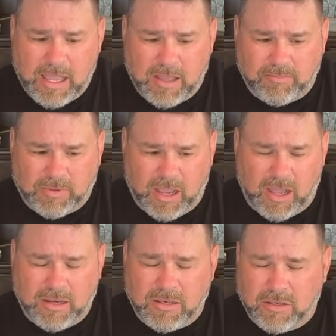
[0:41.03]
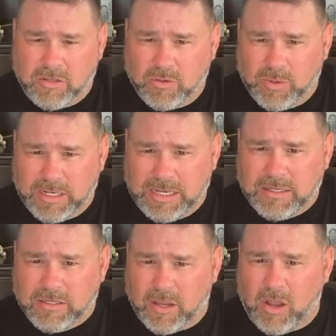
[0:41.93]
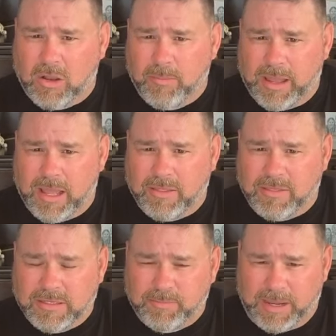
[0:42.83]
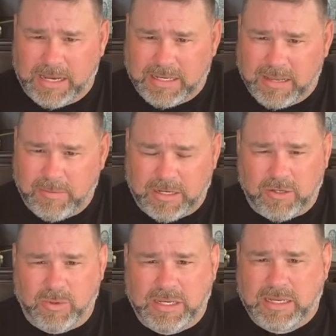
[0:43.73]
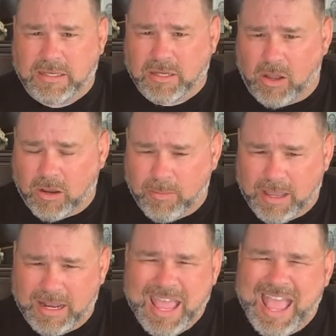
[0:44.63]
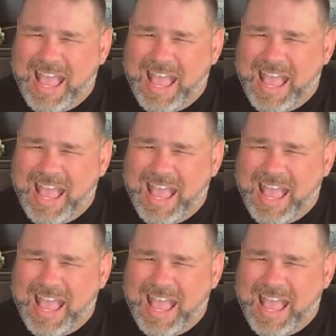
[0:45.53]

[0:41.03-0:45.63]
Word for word: um, God, do we need to talk about this pandemic? Do we need to talk about it?